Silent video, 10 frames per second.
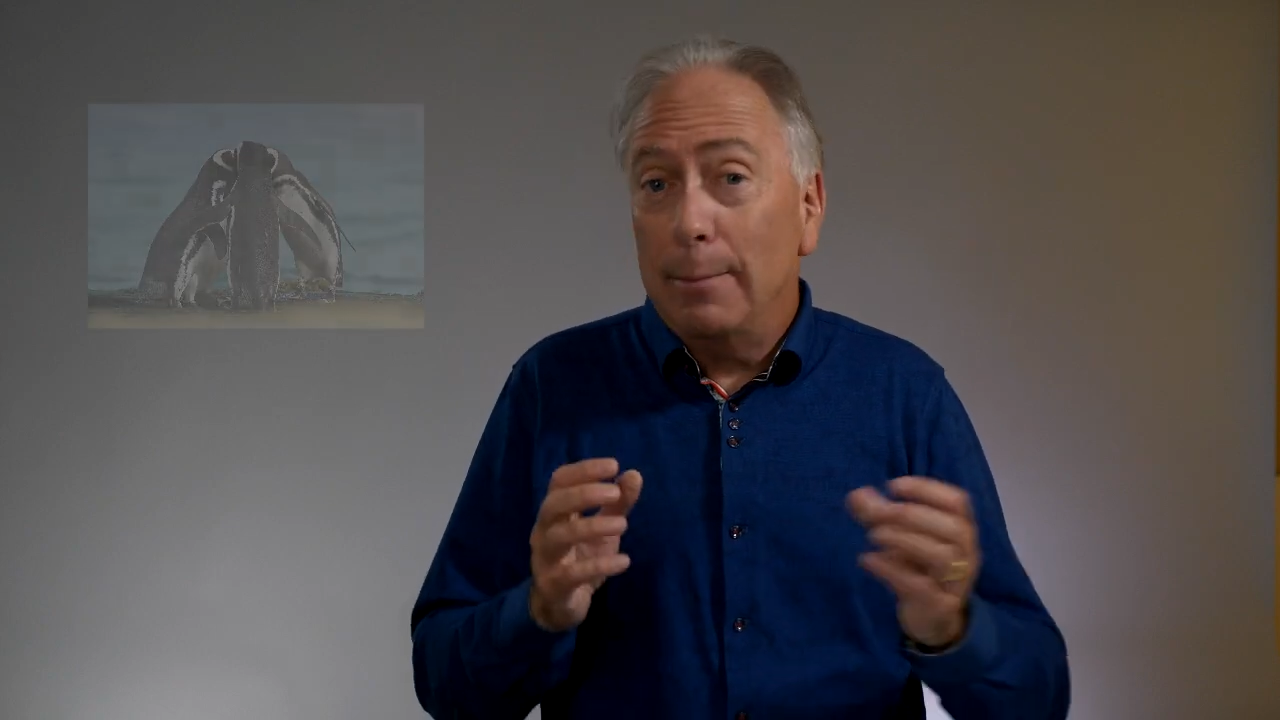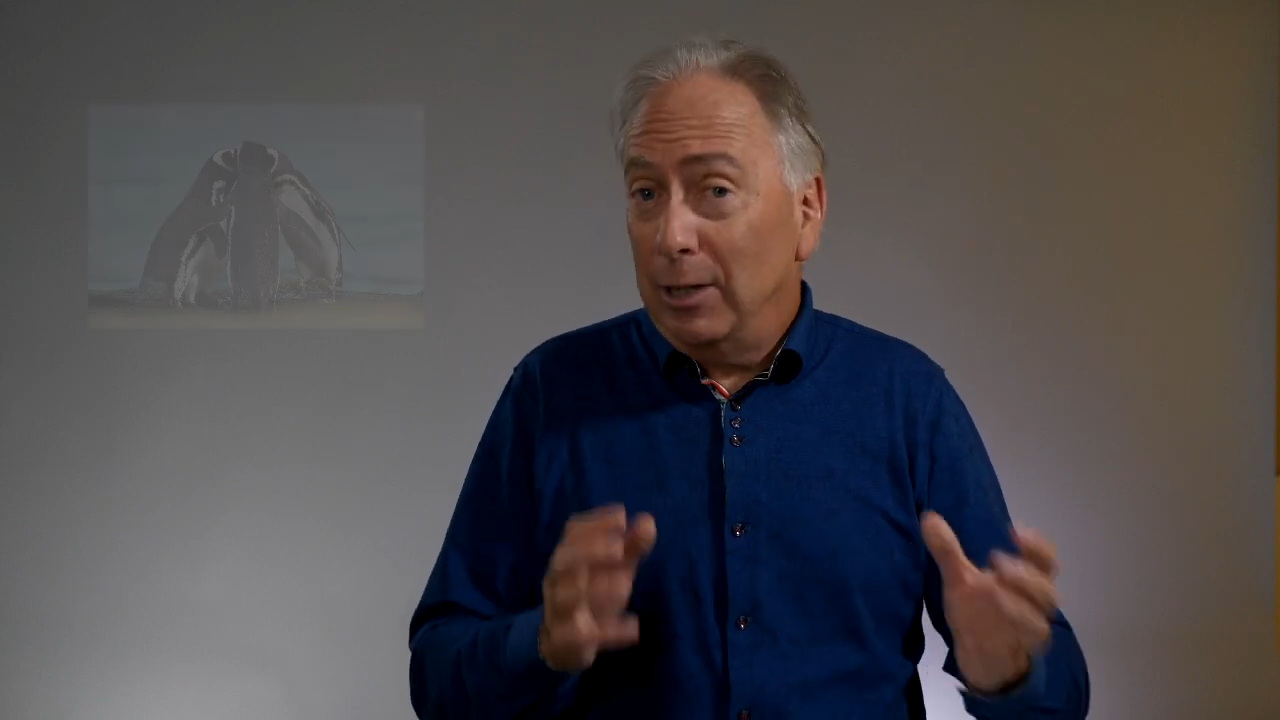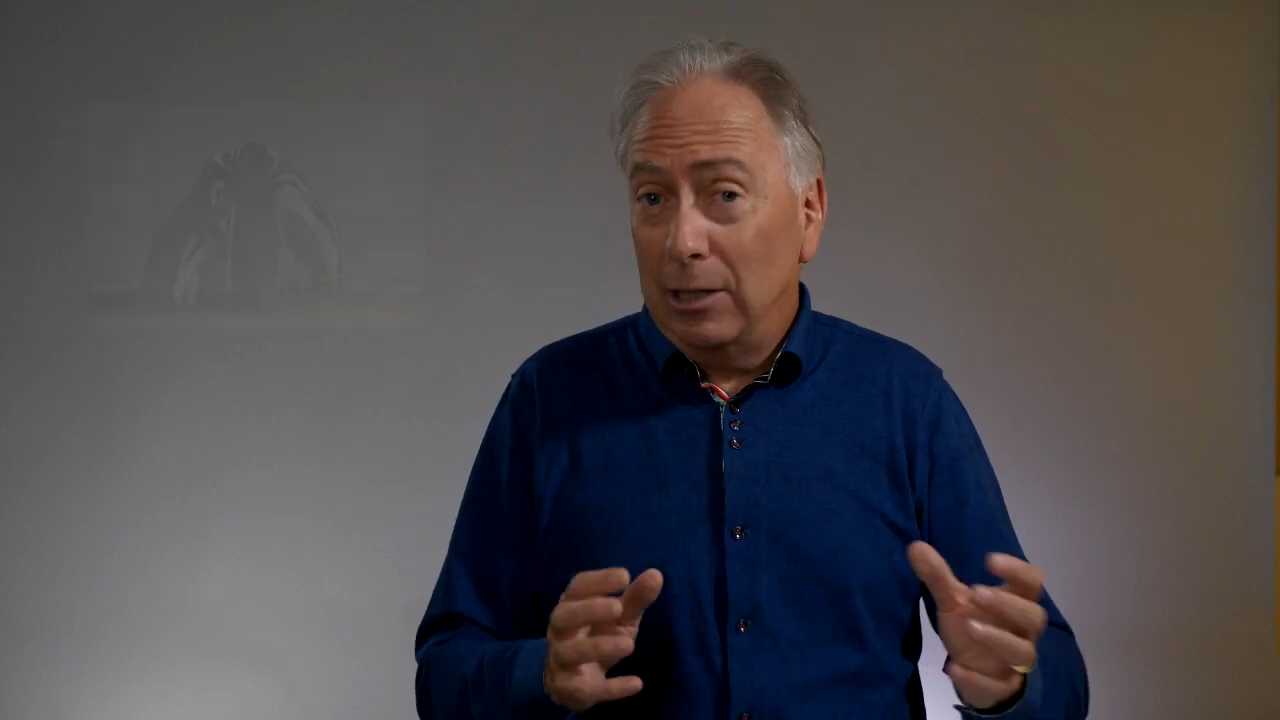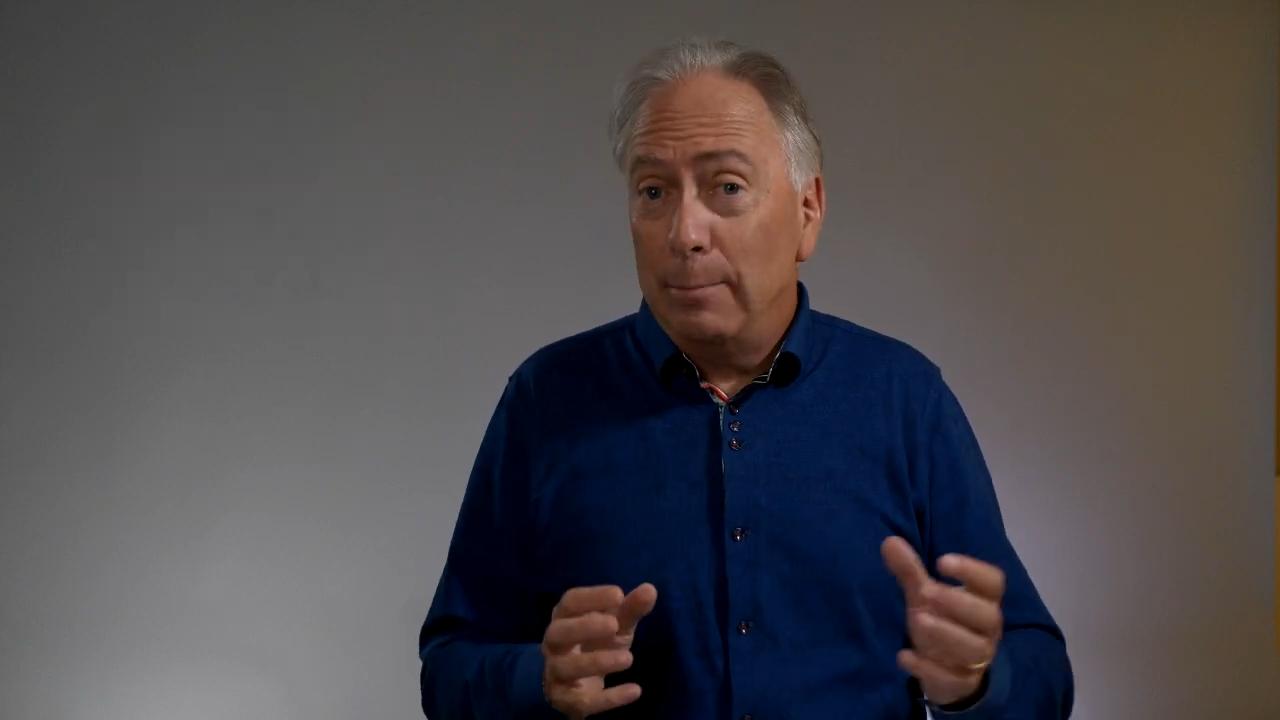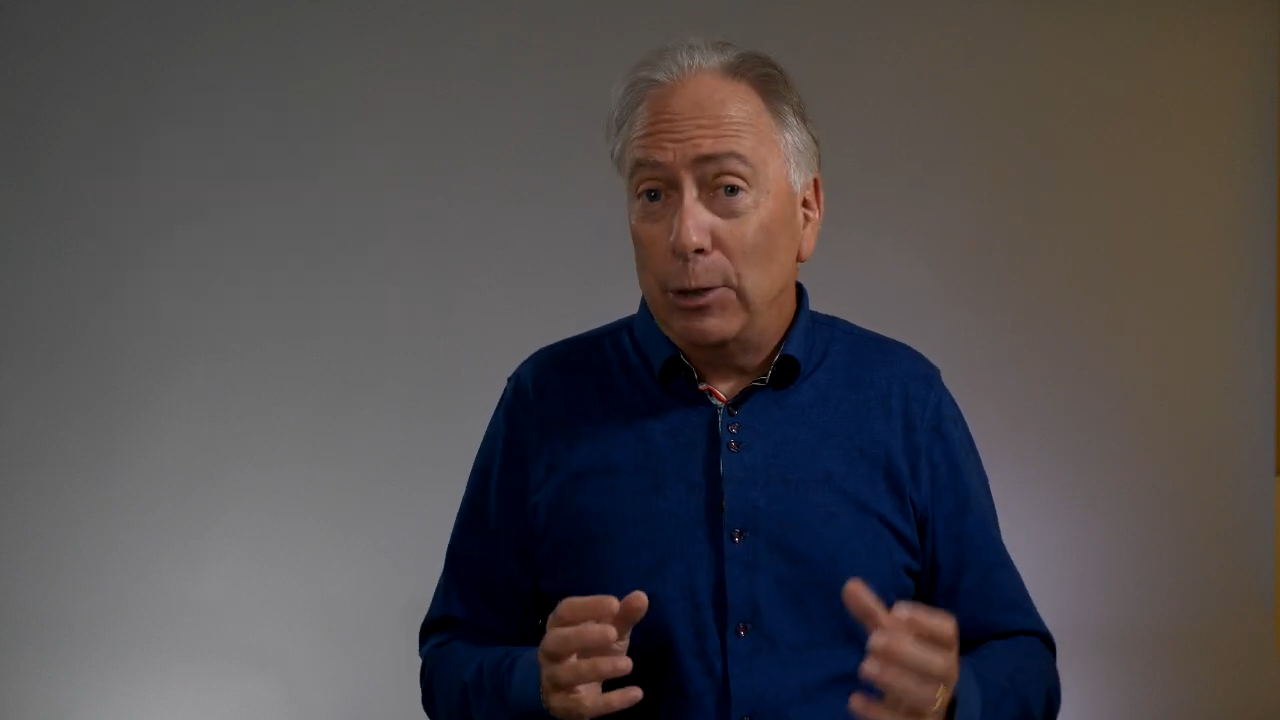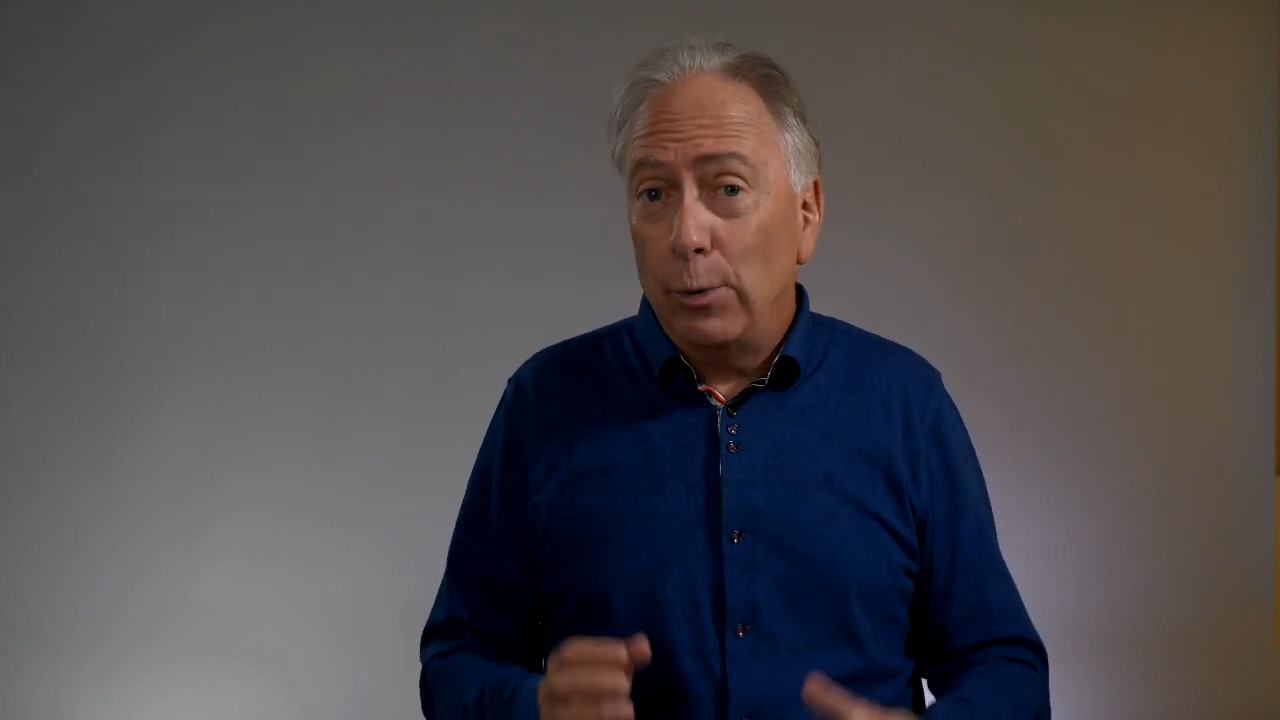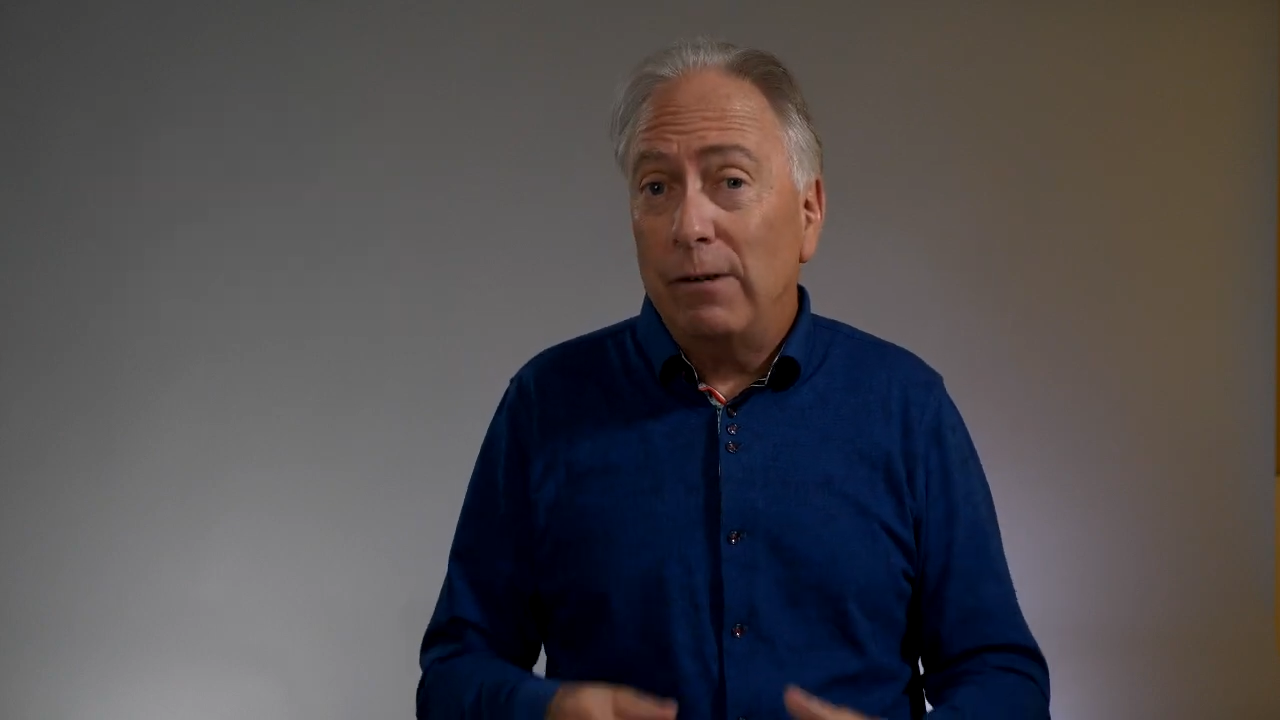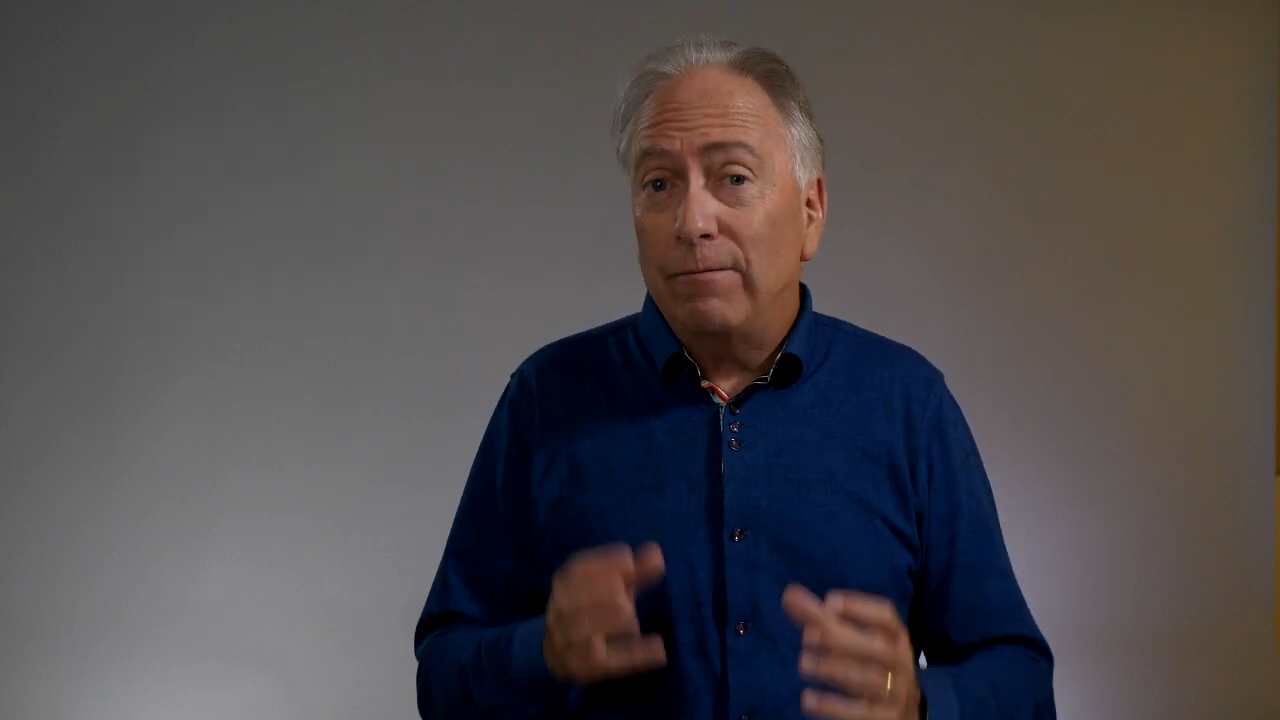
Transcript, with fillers: typically between